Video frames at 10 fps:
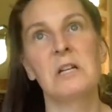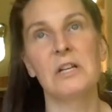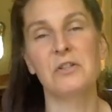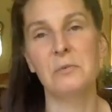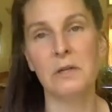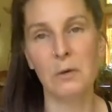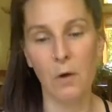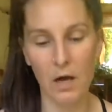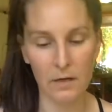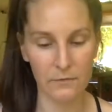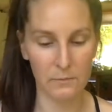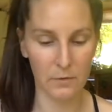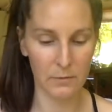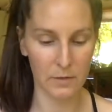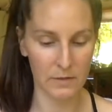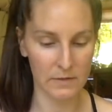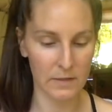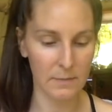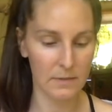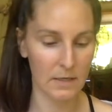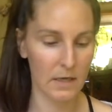a 2-minute walk from where we all slept.